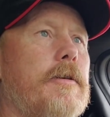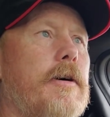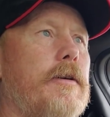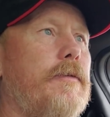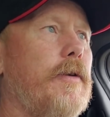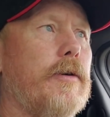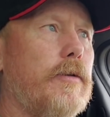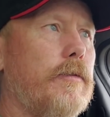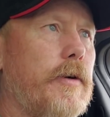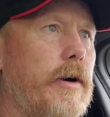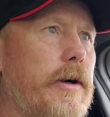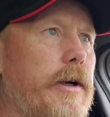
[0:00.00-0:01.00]
feel
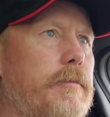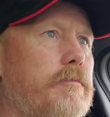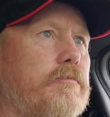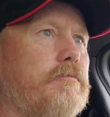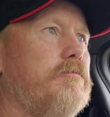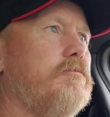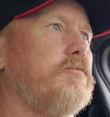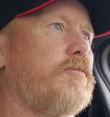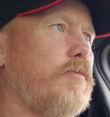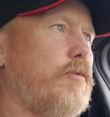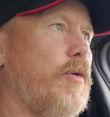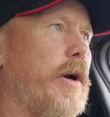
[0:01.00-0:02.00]
very
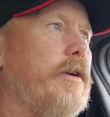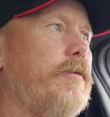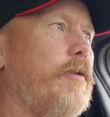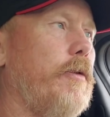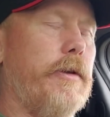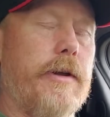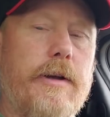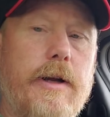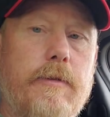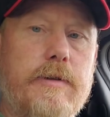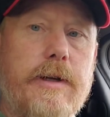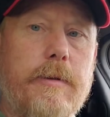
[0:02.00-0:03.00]
grateful that I
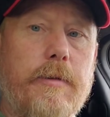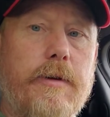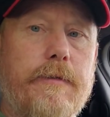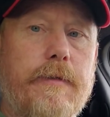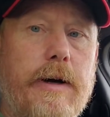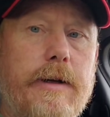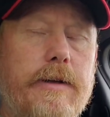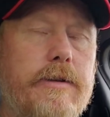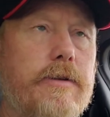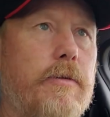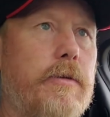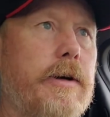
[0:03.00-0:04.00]
was able to find this
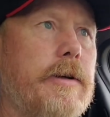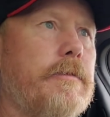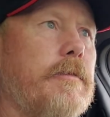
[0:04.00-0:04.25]
coin.